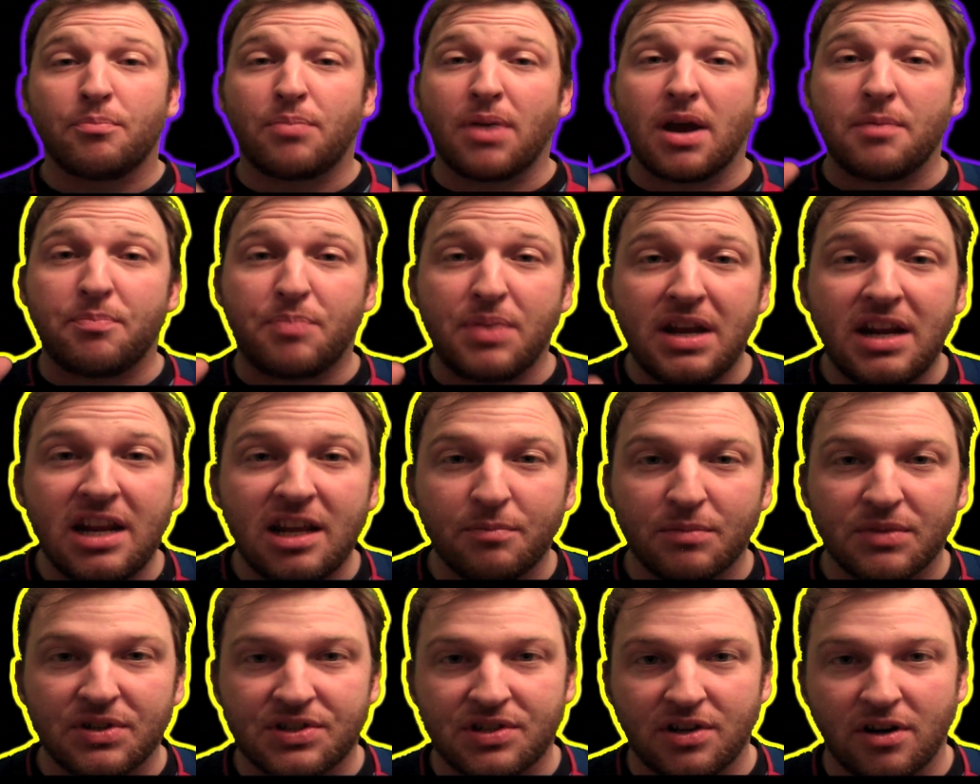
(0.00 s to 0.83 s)
By
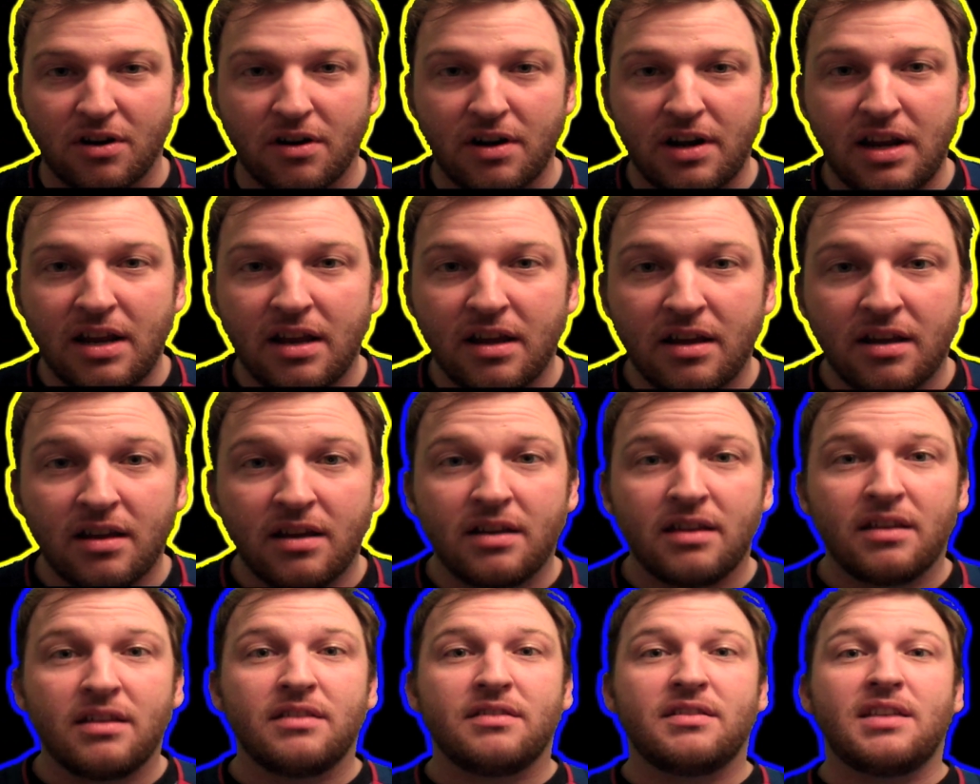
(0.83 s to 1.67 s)
beating Missouri,
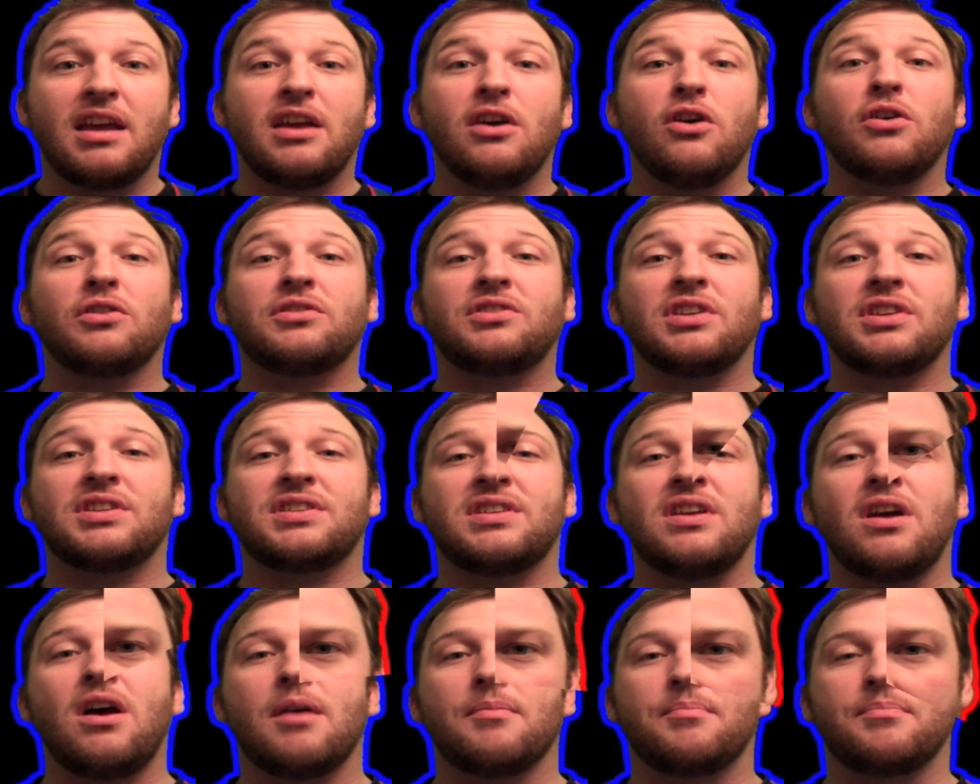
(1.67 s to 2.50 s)
they hooked
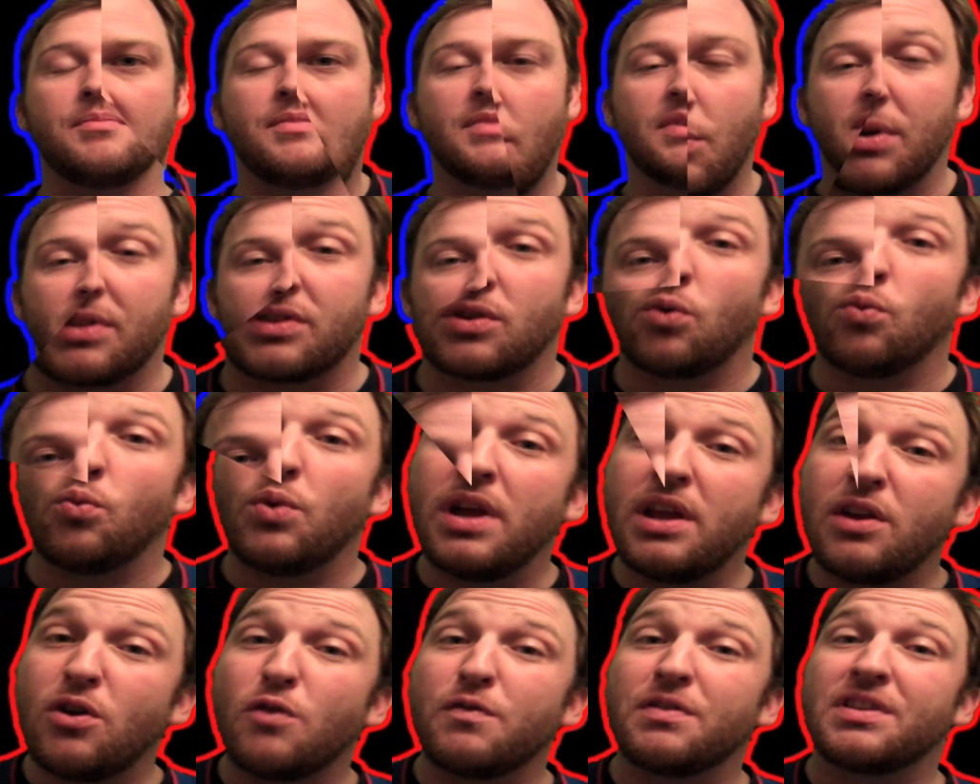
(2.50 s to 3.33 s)
us up, and with the
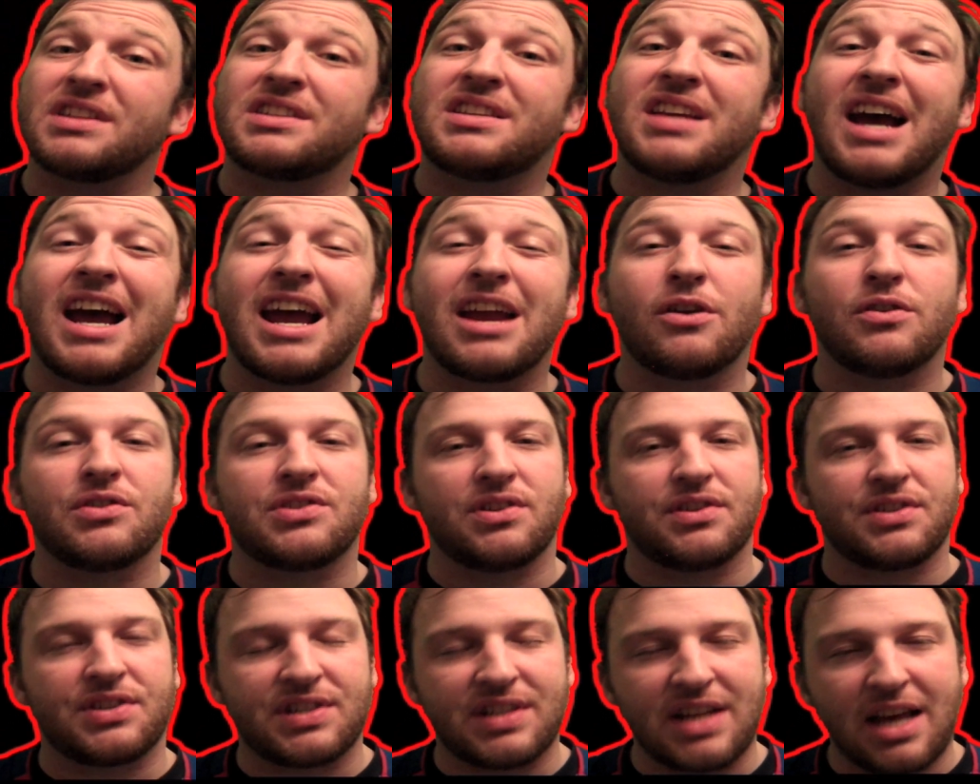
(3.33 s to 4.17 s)
win over the
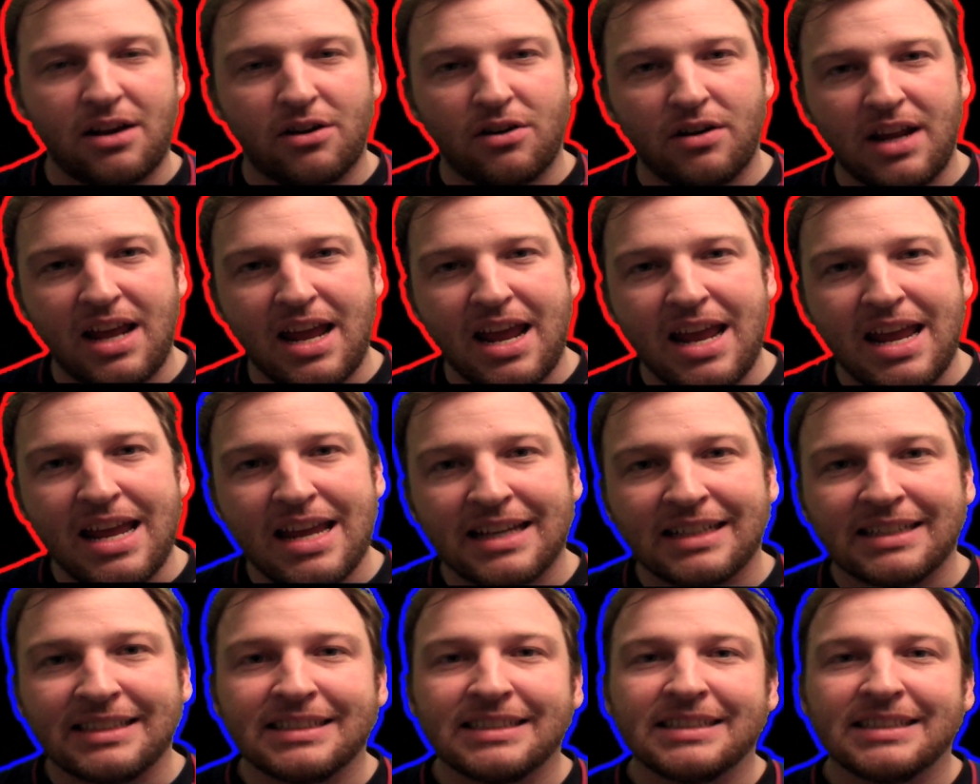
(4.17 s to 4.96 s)
Tigers on Saturday,